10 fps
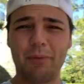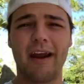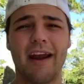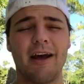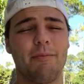your
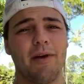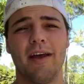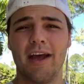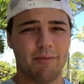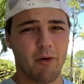head up.
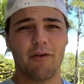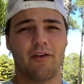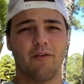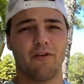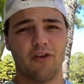I'm always
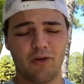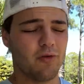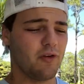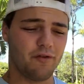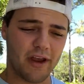here for
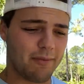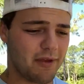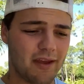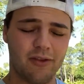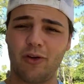you, your
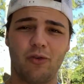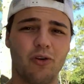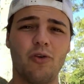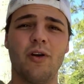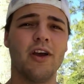family, the
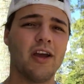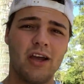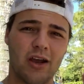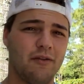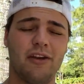crew.
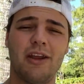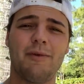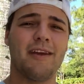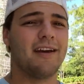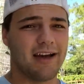If you need
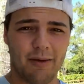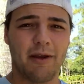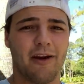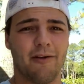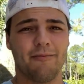me, I'm
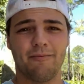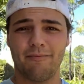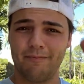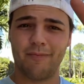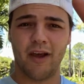here.
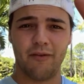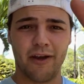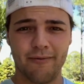Love you.